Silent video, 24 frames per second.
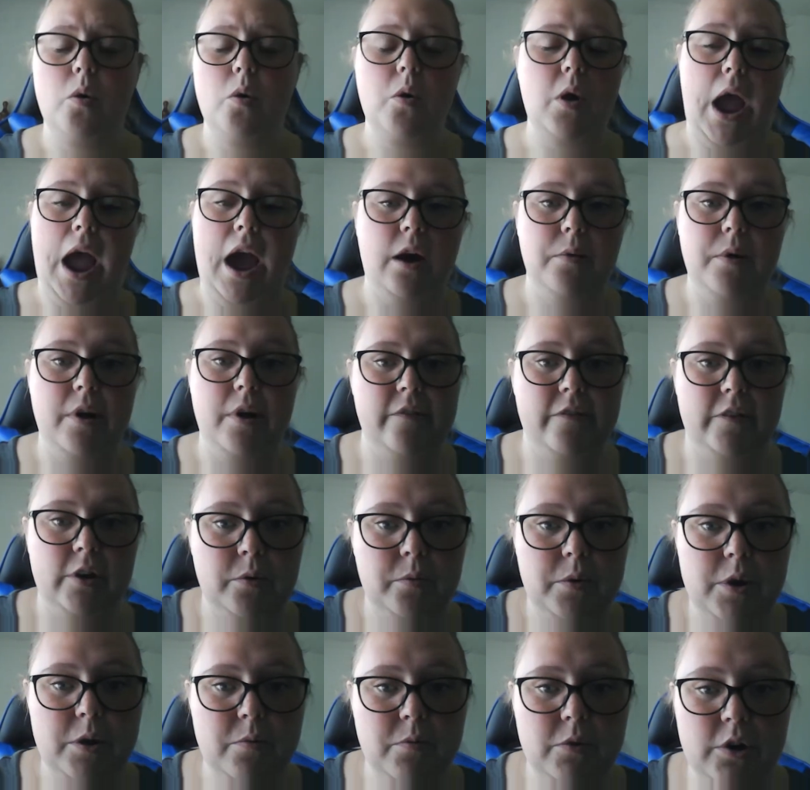however
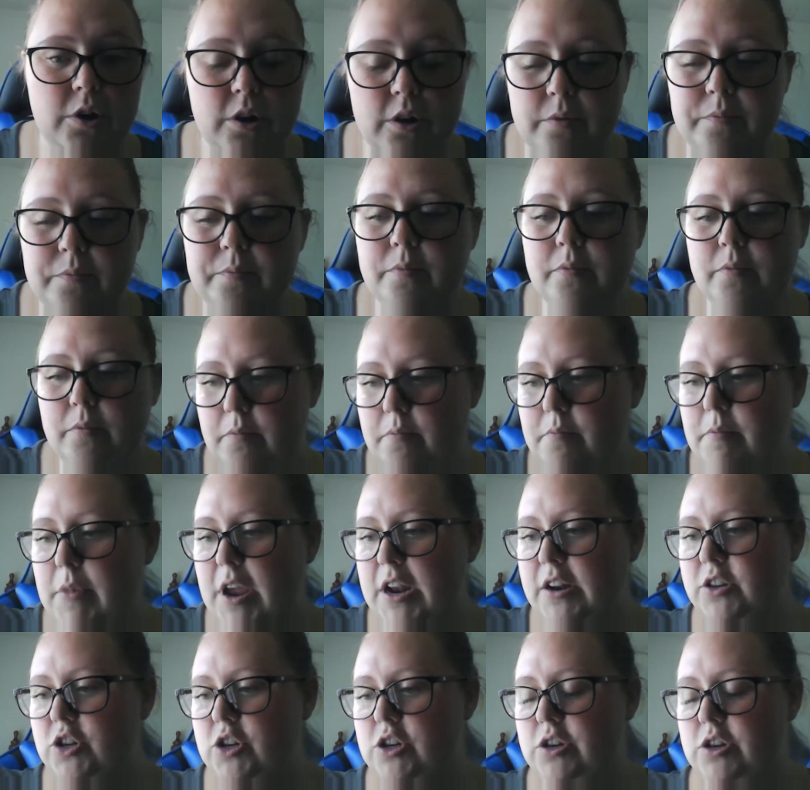we were
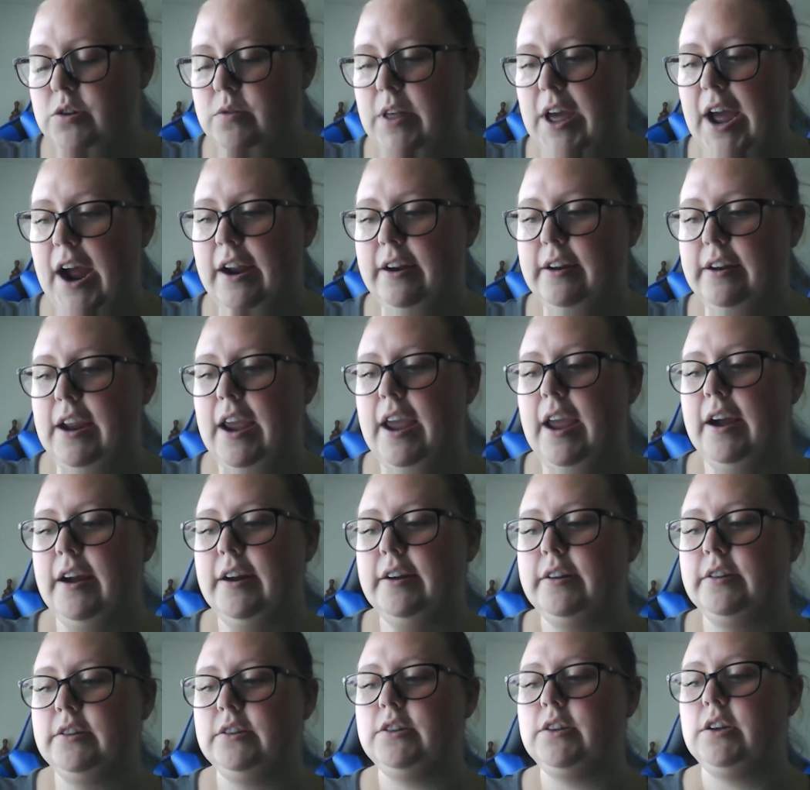meant to do that,
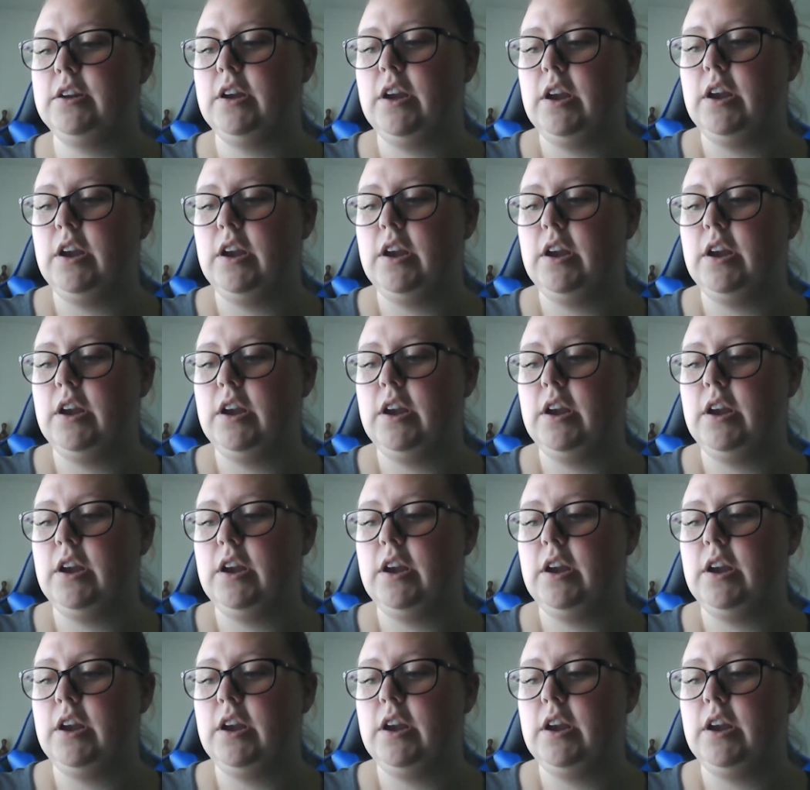and